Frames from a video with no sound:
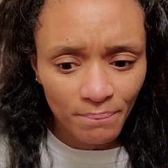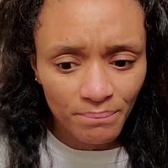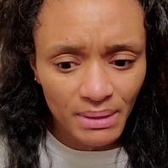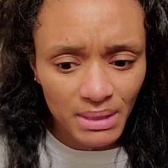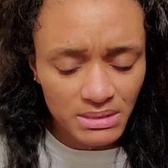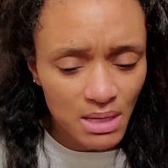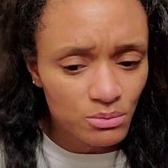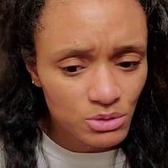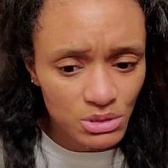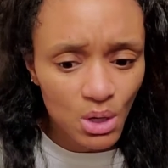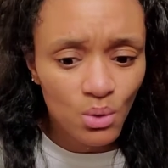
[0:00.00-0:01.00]
because I
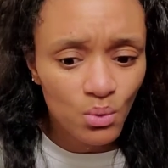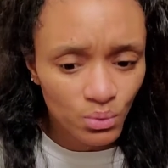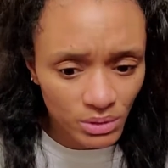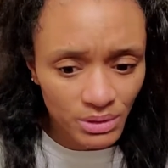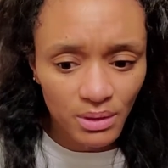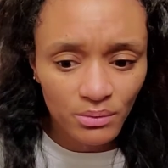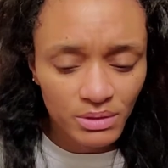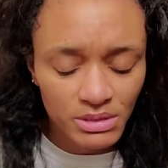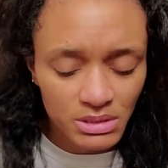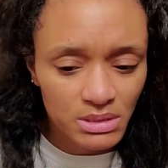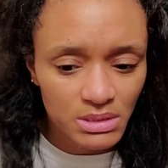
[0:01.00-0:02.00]
was told, you know,
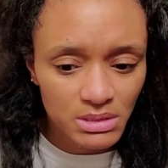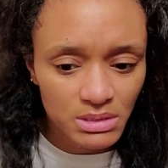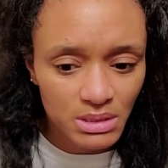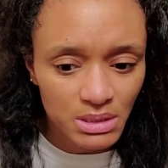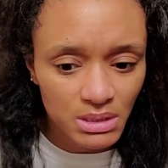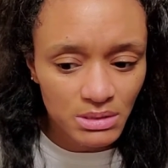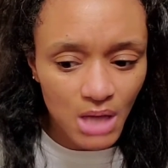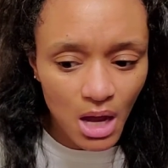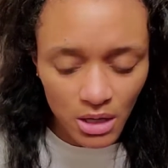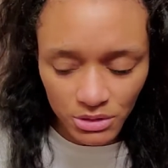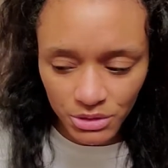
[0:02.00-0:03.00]
this is the
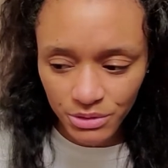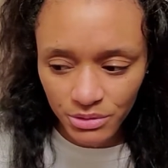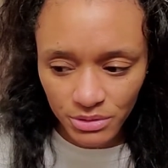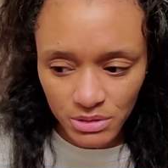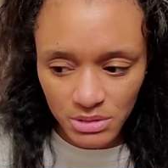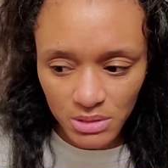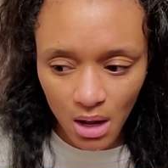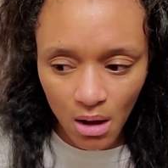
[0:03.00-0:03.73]
doctor's